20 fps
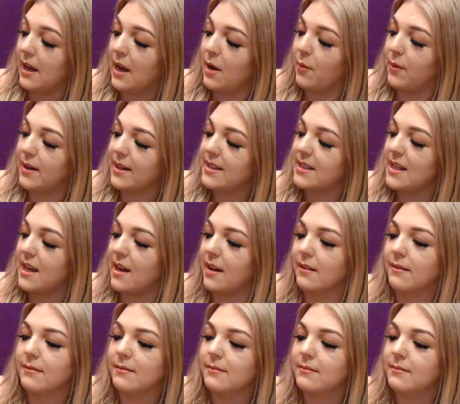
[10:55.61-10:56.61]
I want to
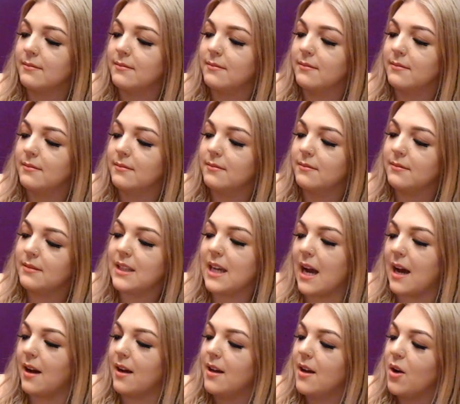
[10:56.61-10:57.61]
say.
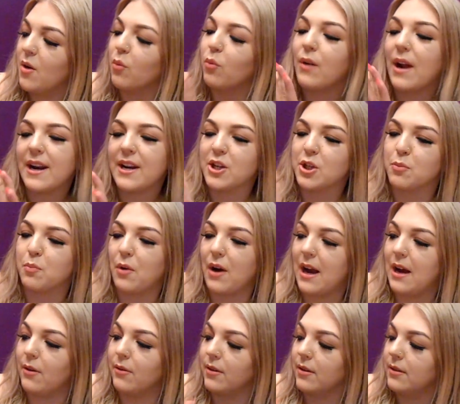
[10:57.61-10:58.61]
Yeah, reddish
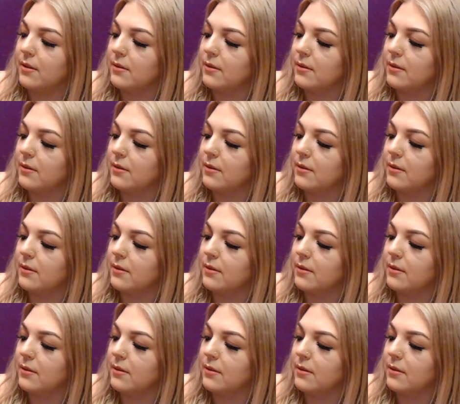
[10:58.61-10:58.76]
brown.